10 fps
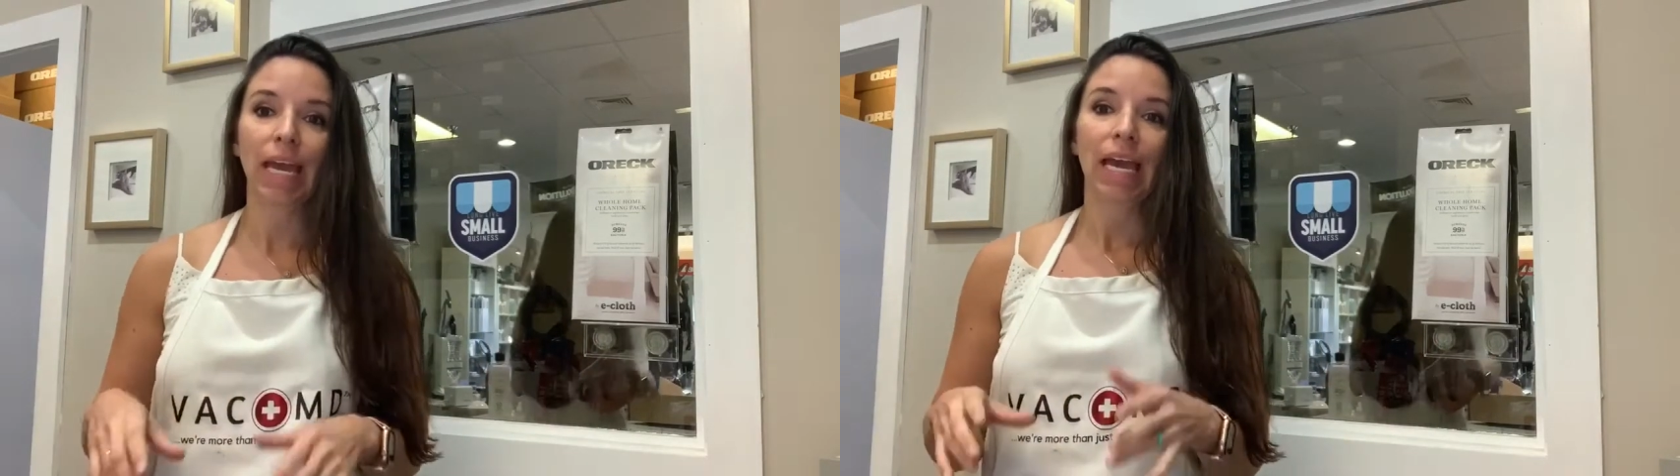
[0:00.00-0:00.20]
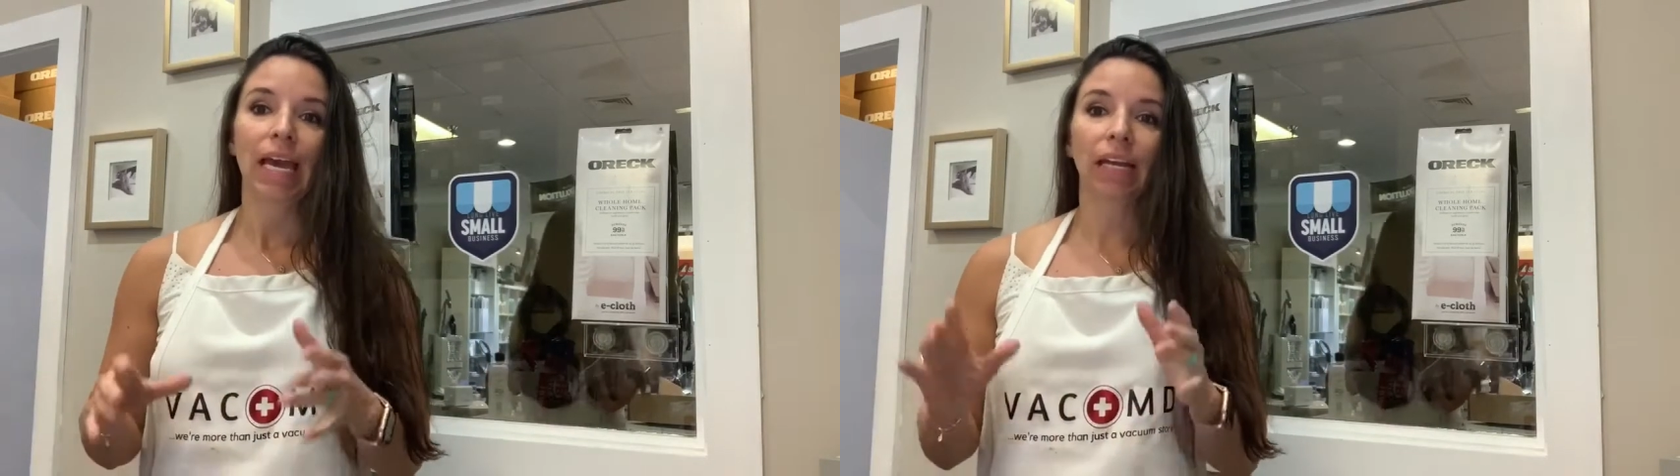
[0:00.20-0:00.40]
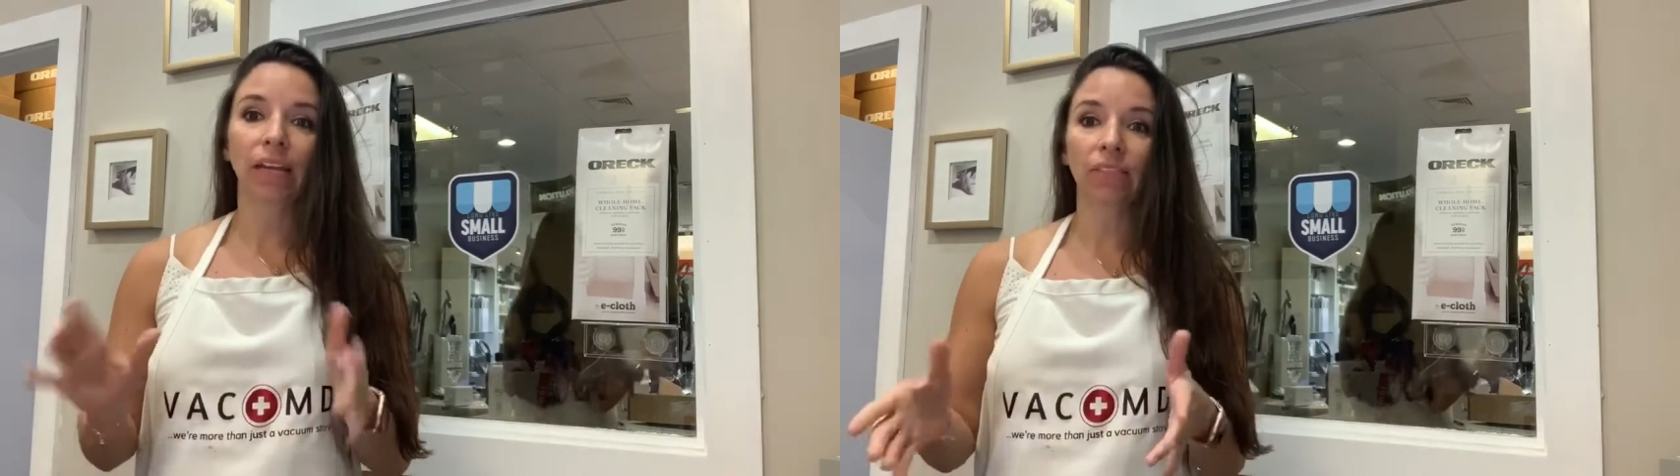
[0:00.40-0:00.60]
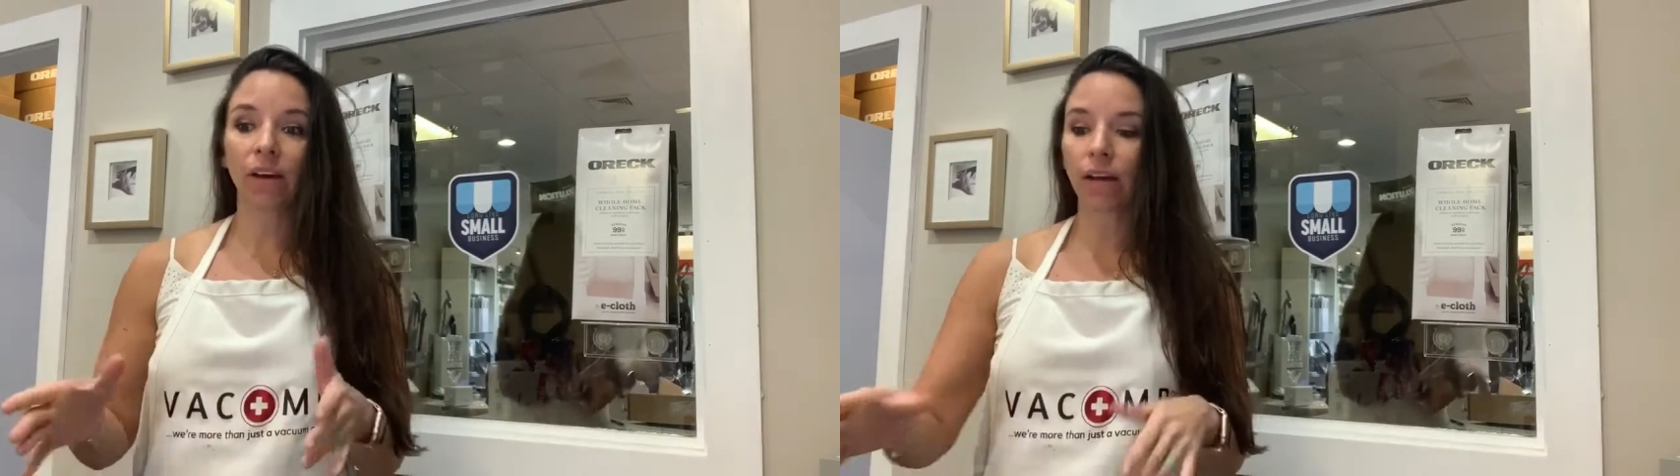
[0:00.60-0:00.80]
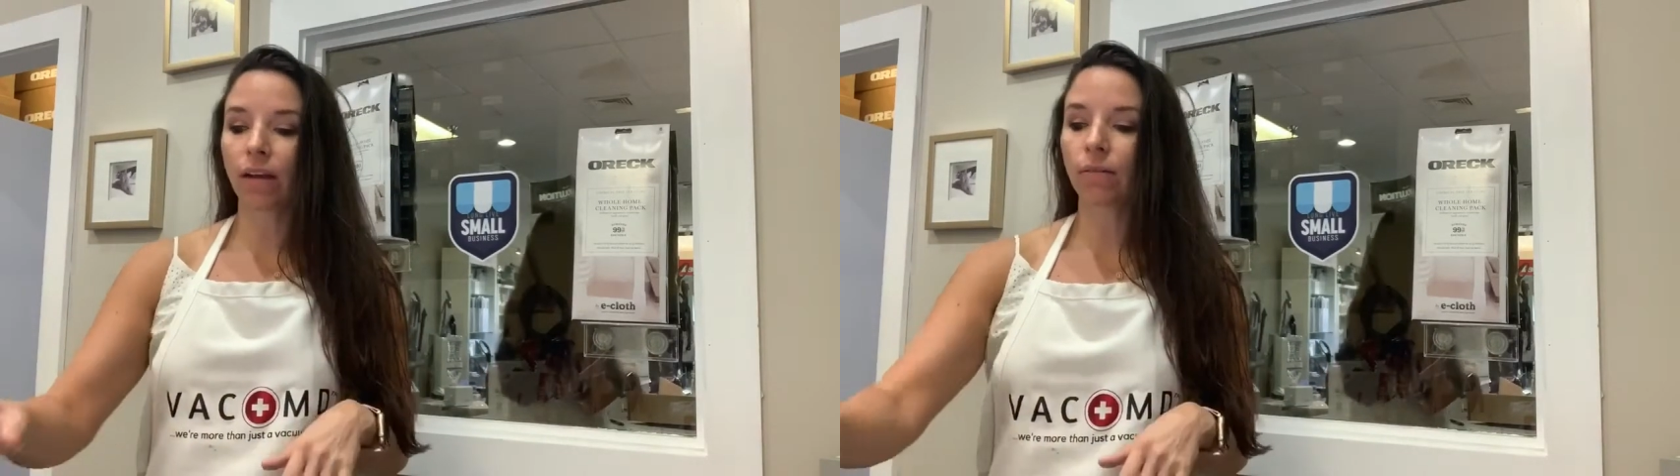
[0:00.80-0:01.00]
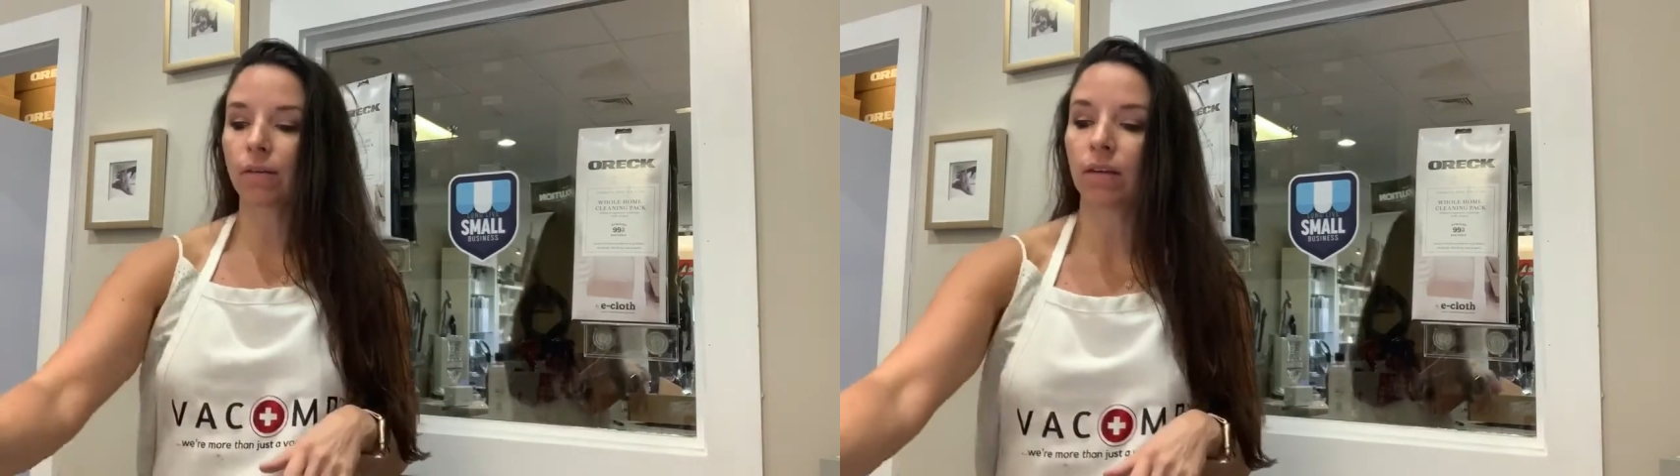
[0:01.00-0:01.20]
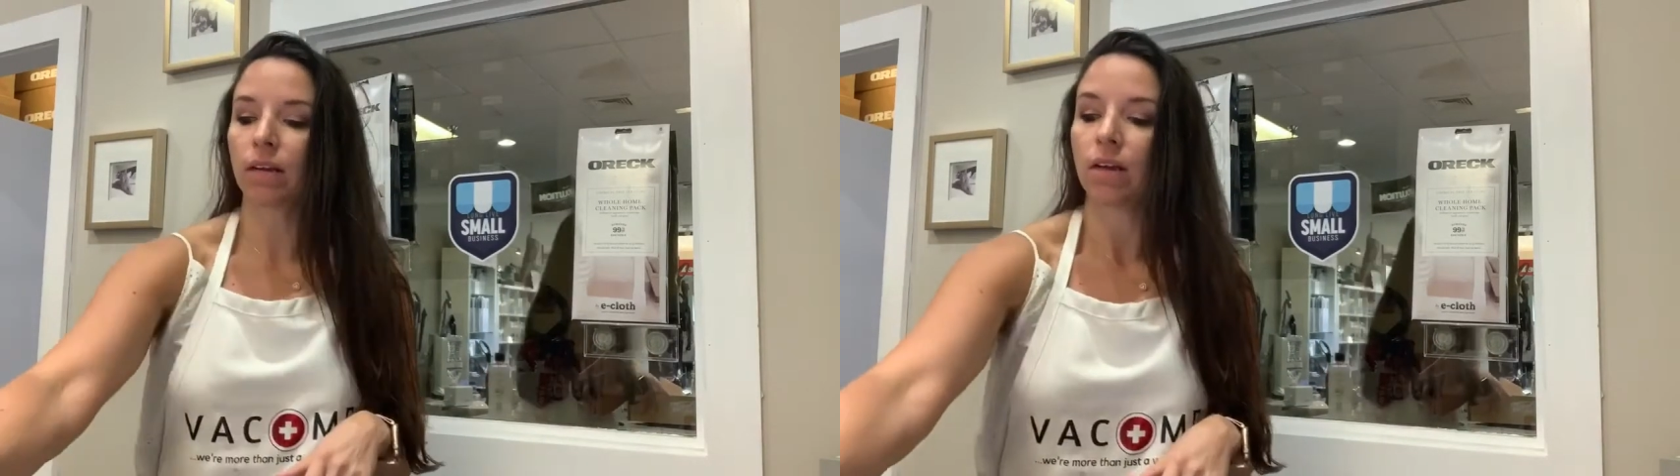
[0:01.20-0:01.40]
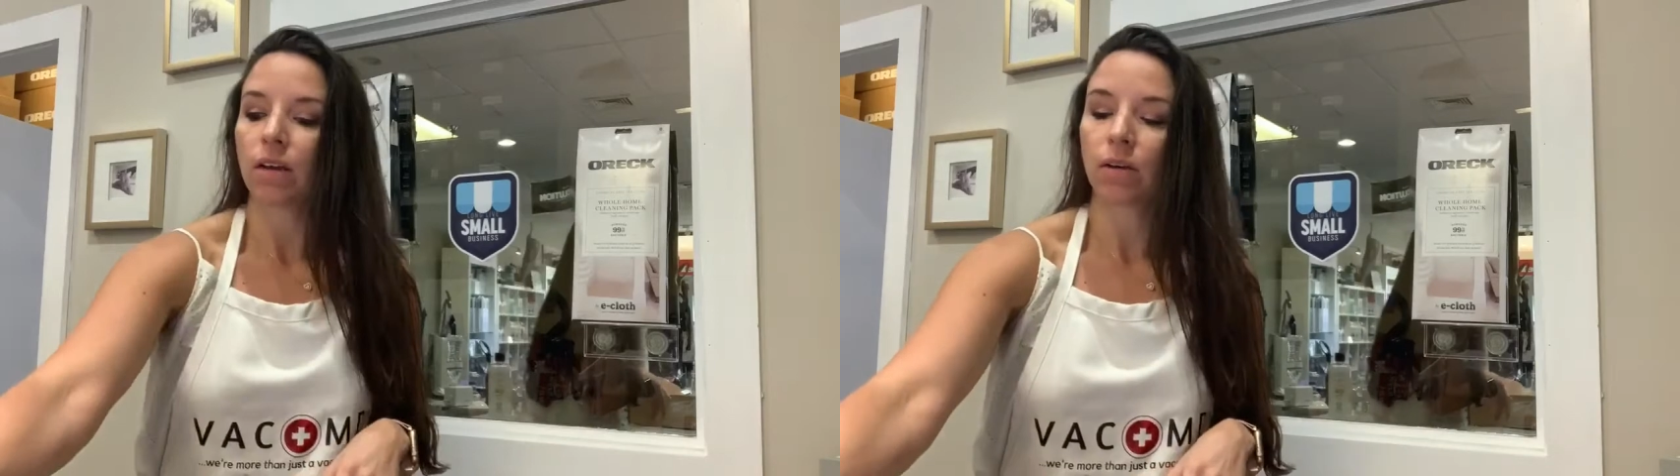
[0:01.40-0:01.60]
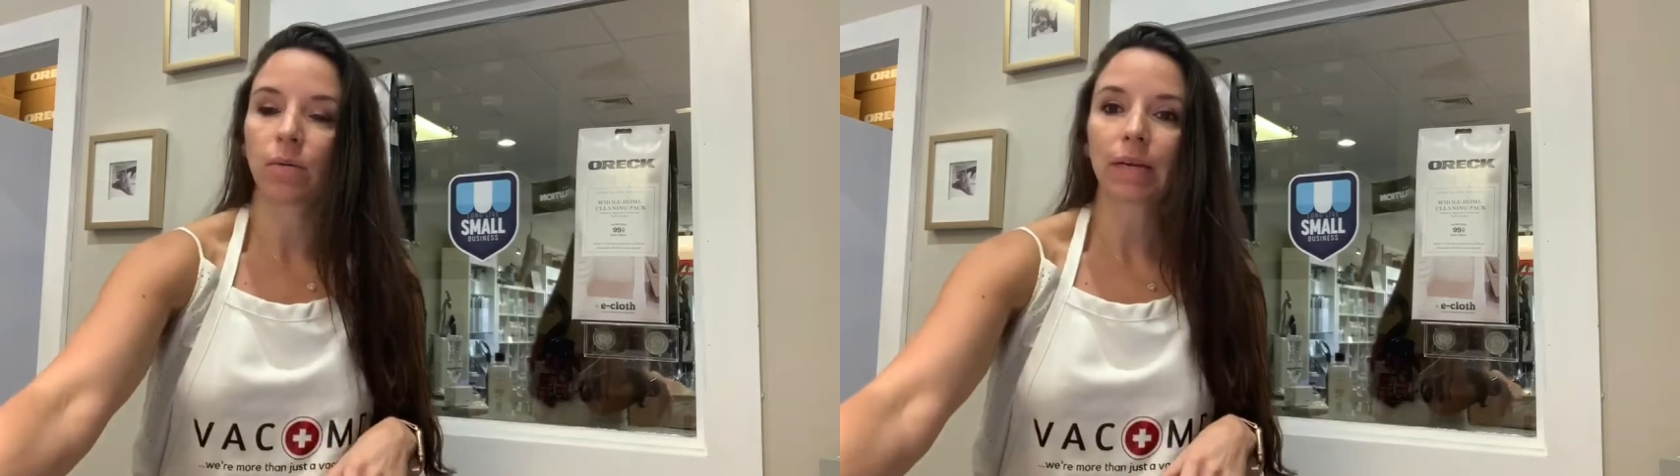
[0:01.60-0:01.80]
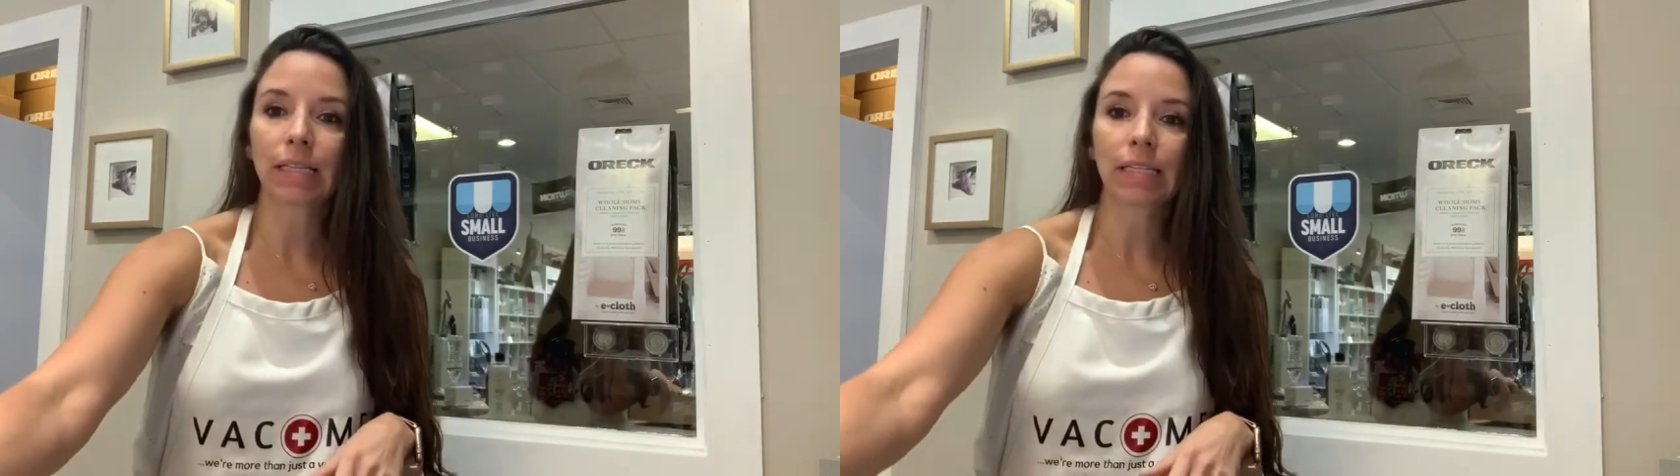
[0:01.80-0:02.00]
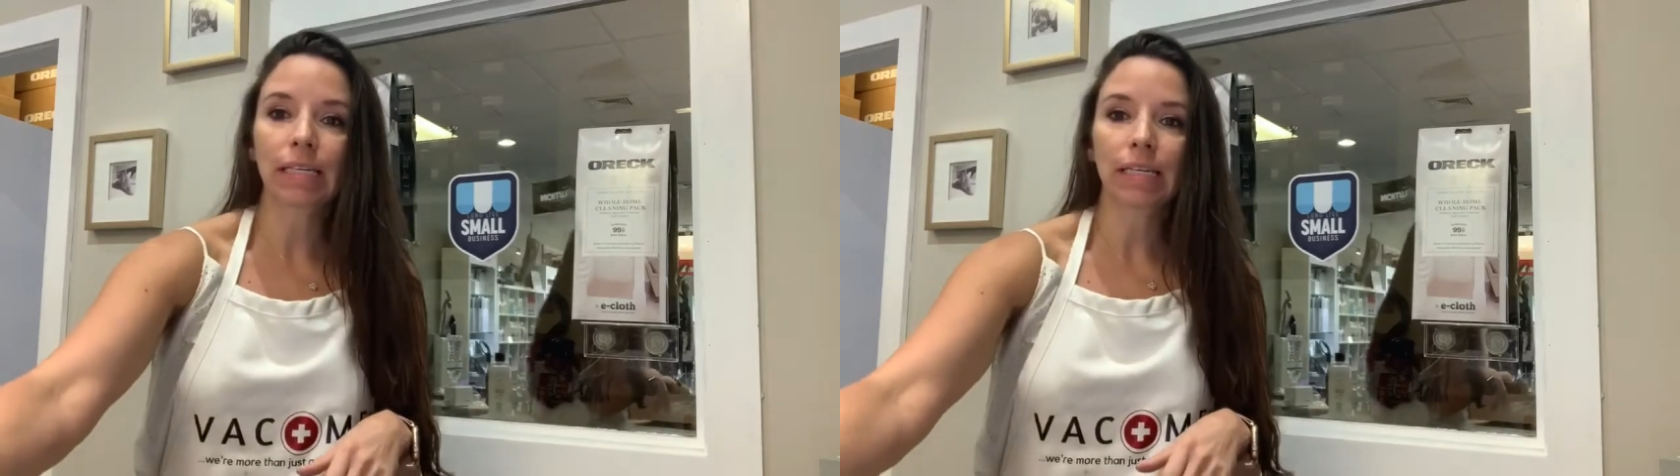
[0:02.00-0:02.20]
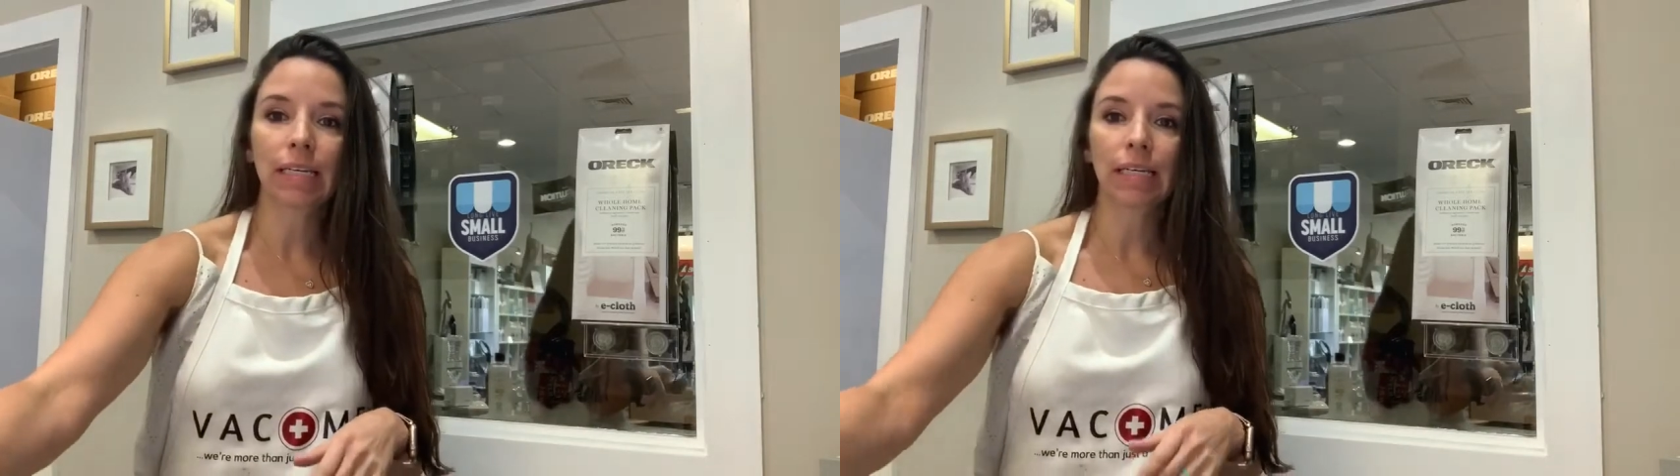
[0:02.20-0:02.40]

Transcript: and I thought I would quickly